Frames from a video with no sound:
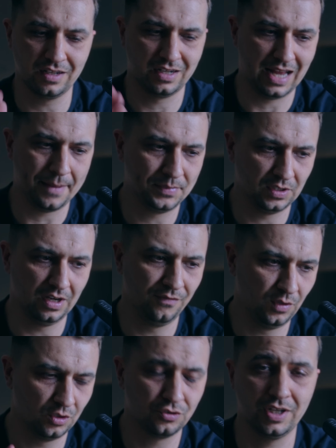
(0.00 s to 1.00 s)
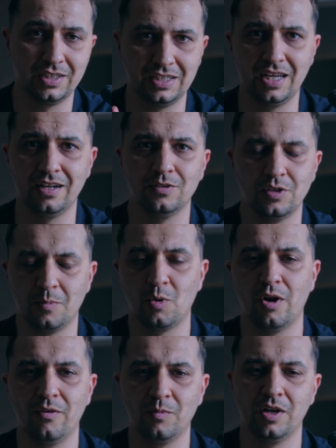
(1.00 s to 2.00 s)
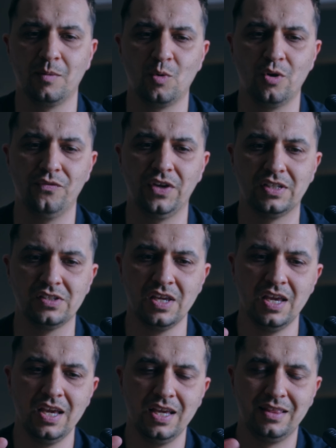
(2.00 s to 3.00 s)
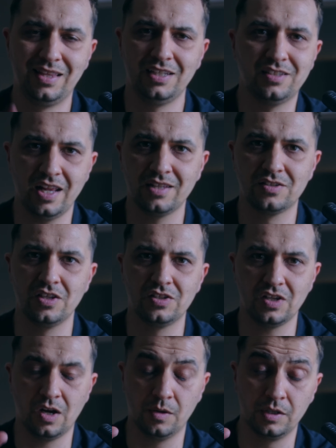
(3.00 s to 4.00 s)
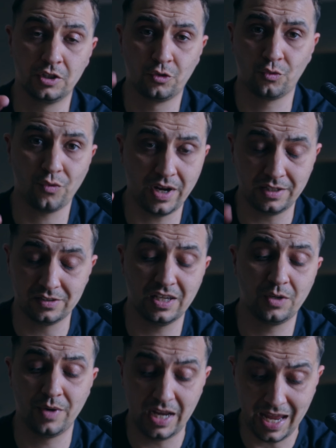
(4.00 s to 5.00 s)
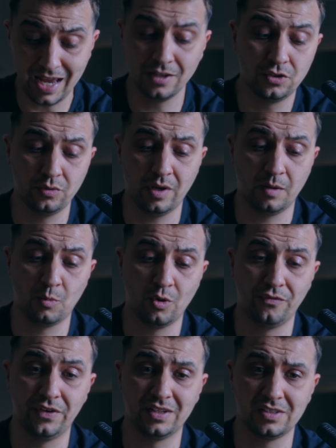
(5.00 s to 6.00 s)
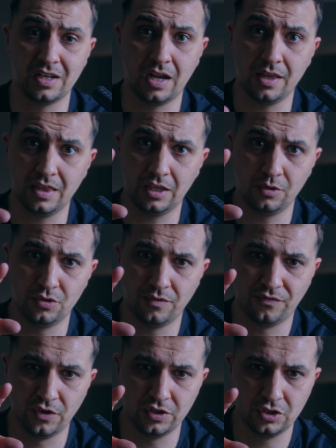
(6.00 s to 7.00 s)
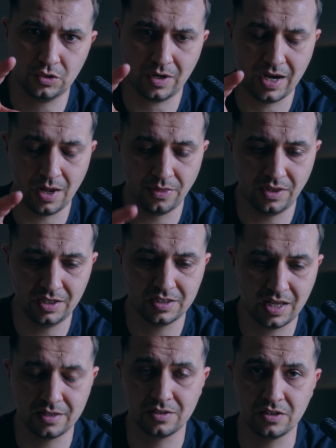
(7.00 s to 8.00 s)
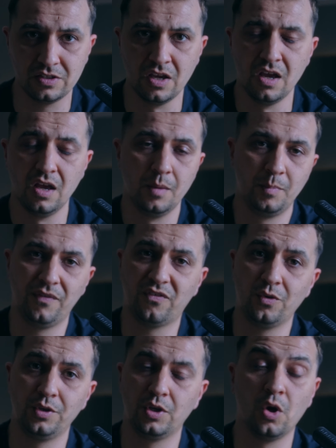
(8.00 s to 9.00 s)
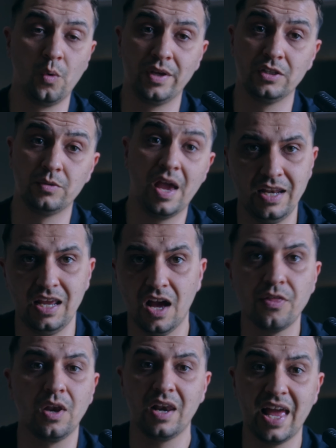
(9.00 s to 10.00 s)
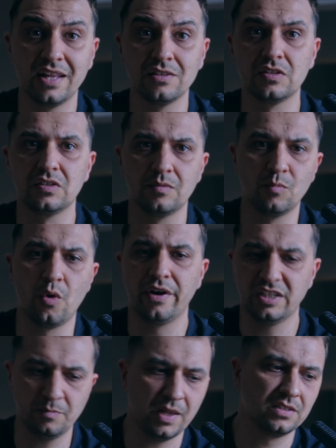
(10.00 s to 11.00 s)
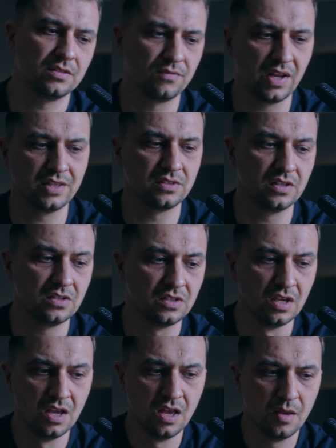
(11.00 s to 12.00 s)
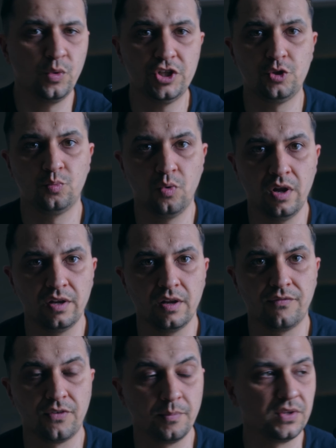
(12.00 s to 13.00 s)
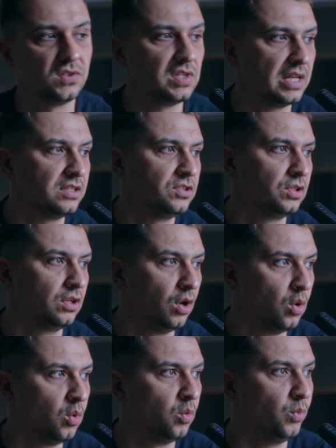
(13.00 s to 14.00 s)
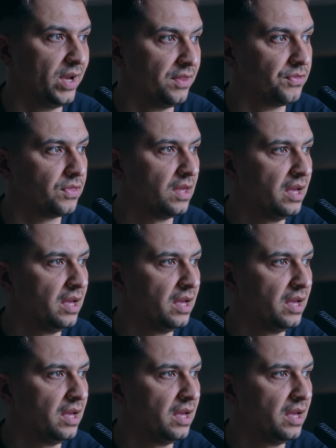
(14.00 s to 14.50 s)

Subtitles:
adapter if you're trying to get into anamorphics. These lenses are a great segue into anamorphics, and I think you should first try out these lenses before you go into any other lens, more expensive lenses. Which one from the set to go with?